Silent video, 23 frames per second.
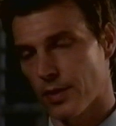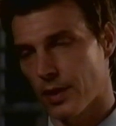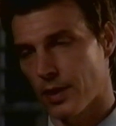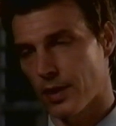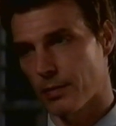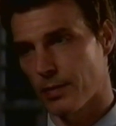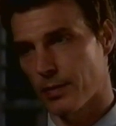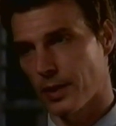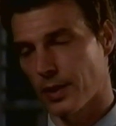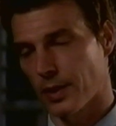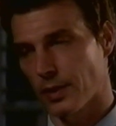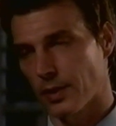trying
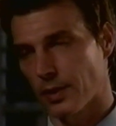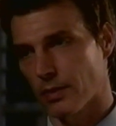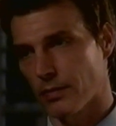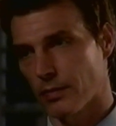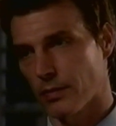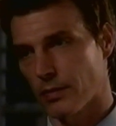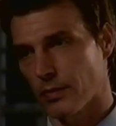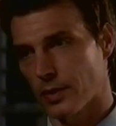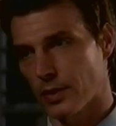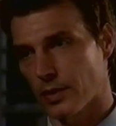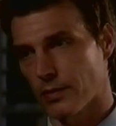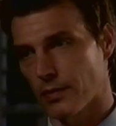to punish you
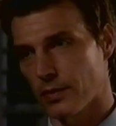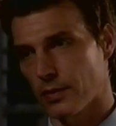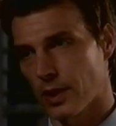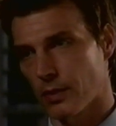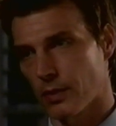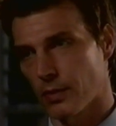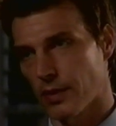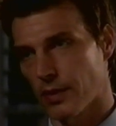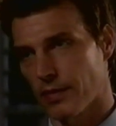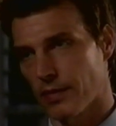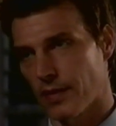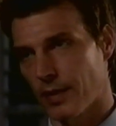for what you've
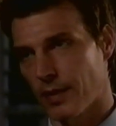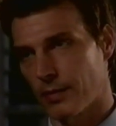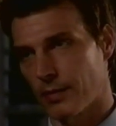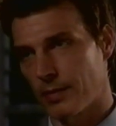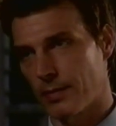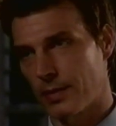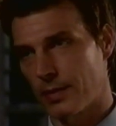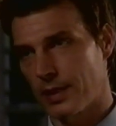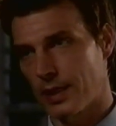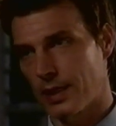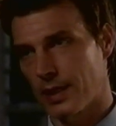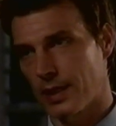done with family
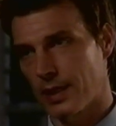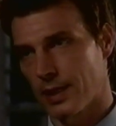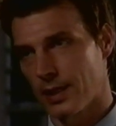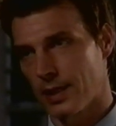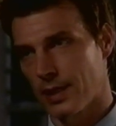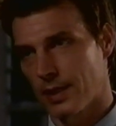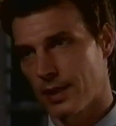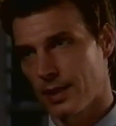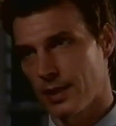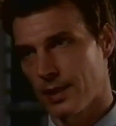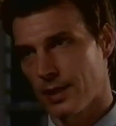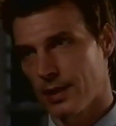money.
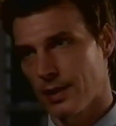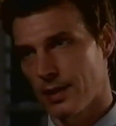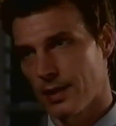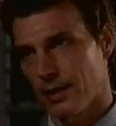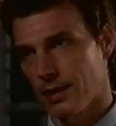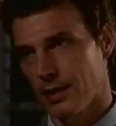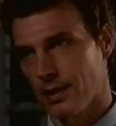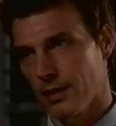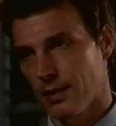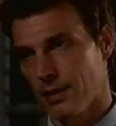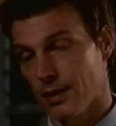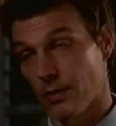
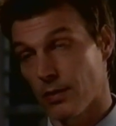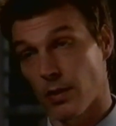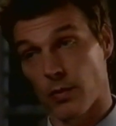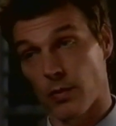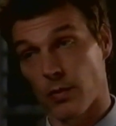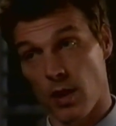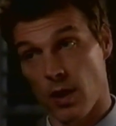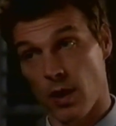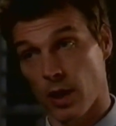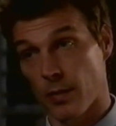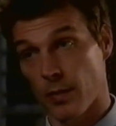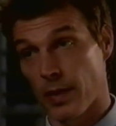You were
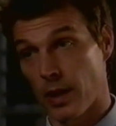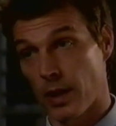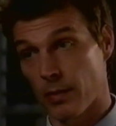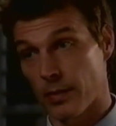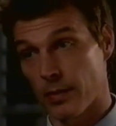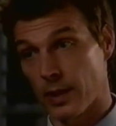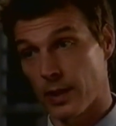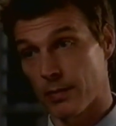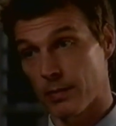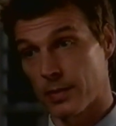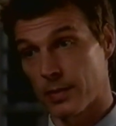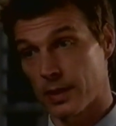wrong about
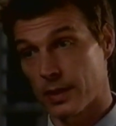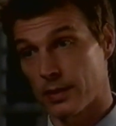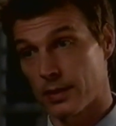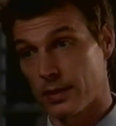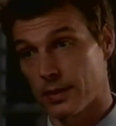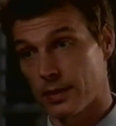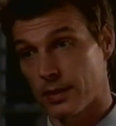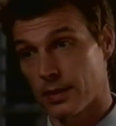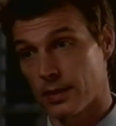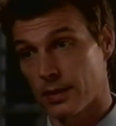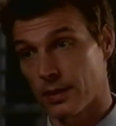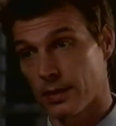me, but
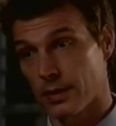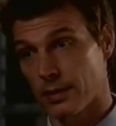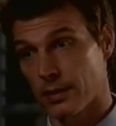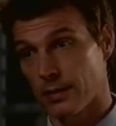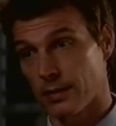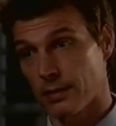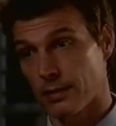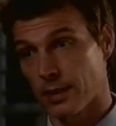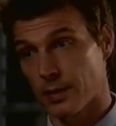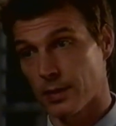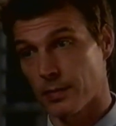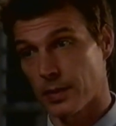
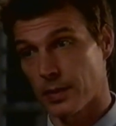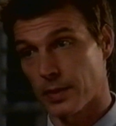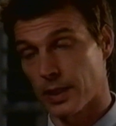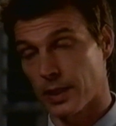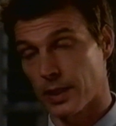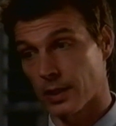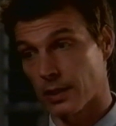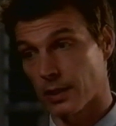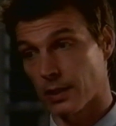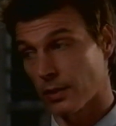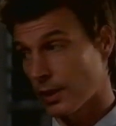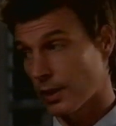it's
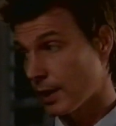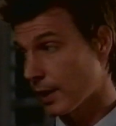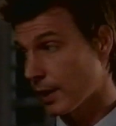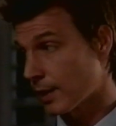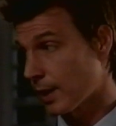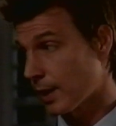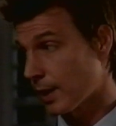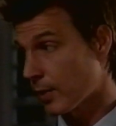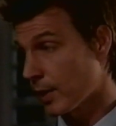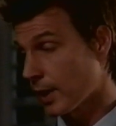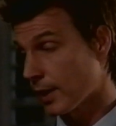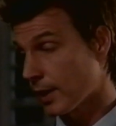beginning to look like
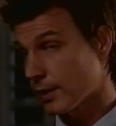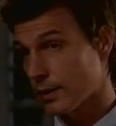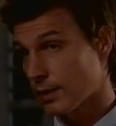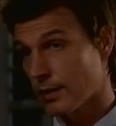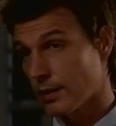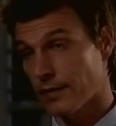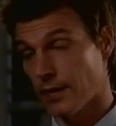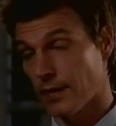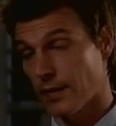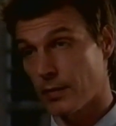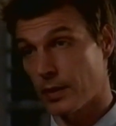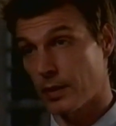someone else in
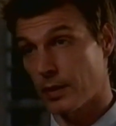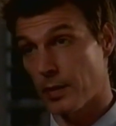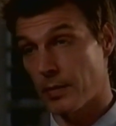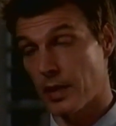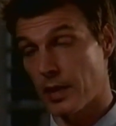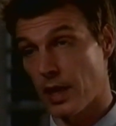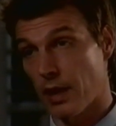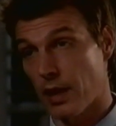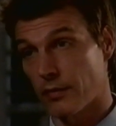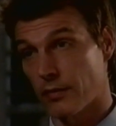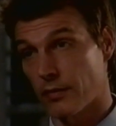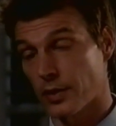the family may
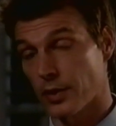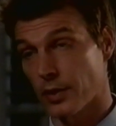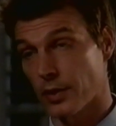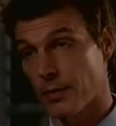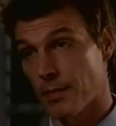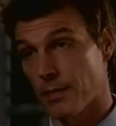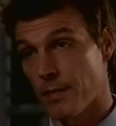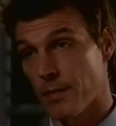be after you.